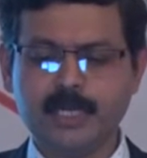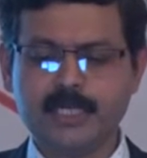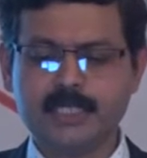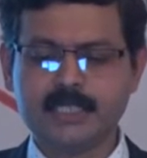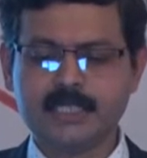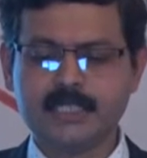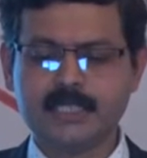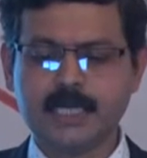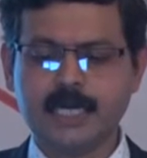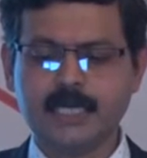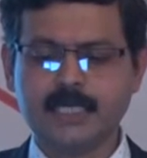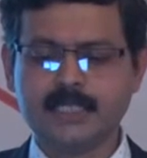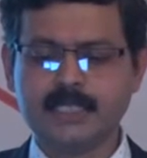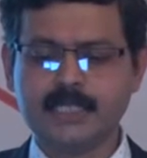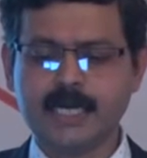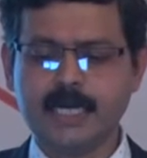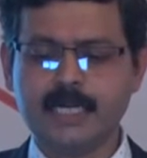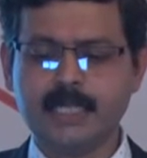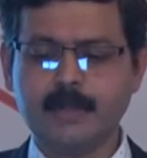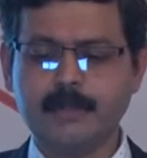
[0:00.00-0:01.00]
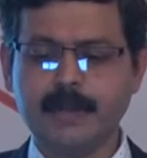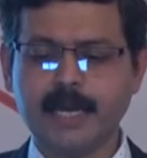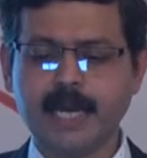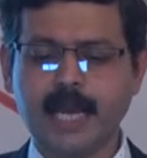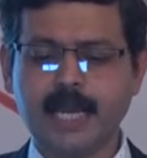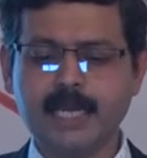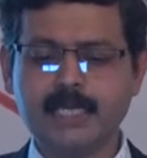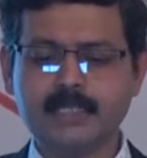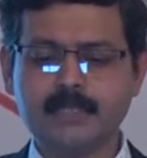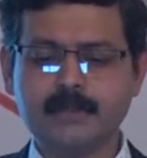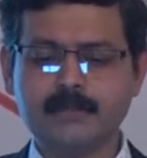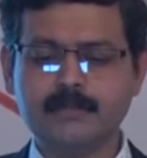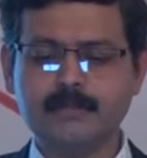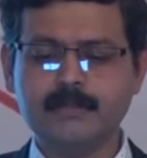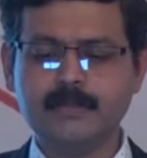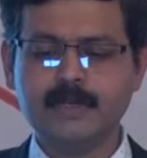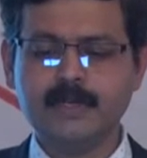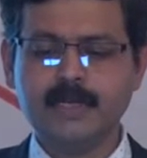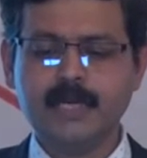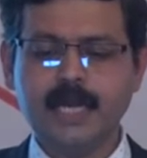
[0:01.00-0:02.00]
understand the
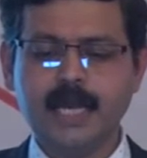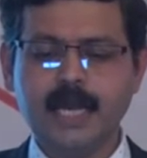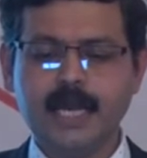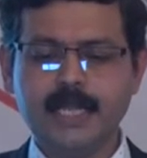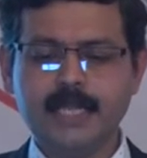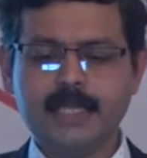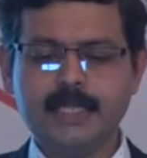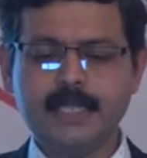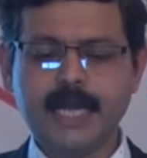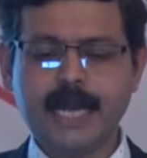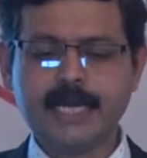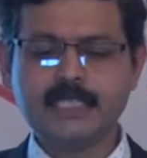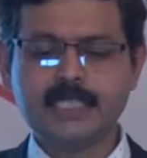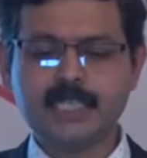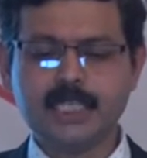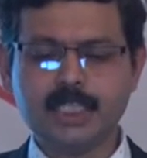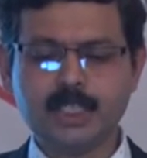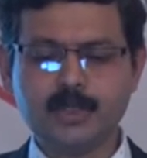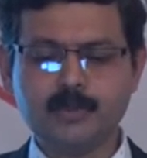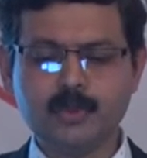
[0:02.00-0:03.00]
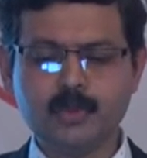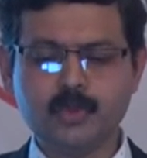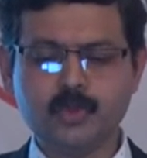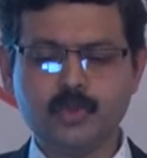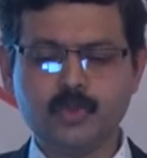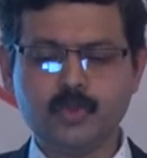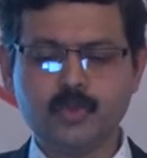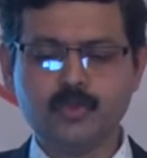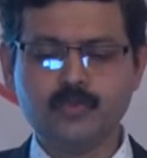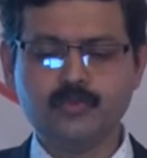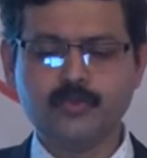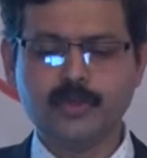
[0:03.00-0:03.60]
mechanism that contribute to